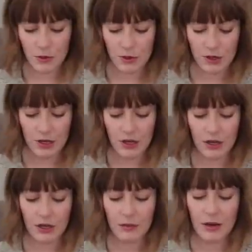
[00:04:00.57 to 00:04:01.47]
born,
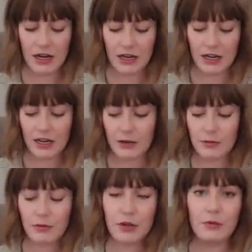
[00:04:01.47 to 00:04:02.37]
um,
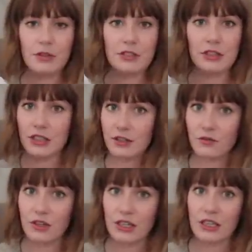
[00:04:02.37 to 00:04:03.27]
I pretty much
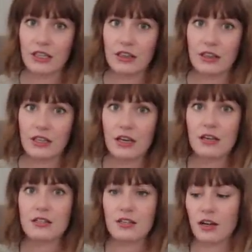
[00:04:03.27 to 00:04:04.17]
lived in
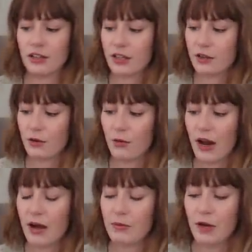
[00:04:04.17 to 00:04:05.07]
the Solly
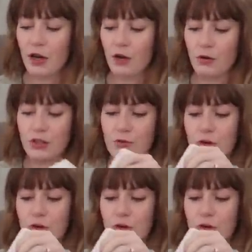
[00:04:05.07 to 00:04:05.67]
wrap, which is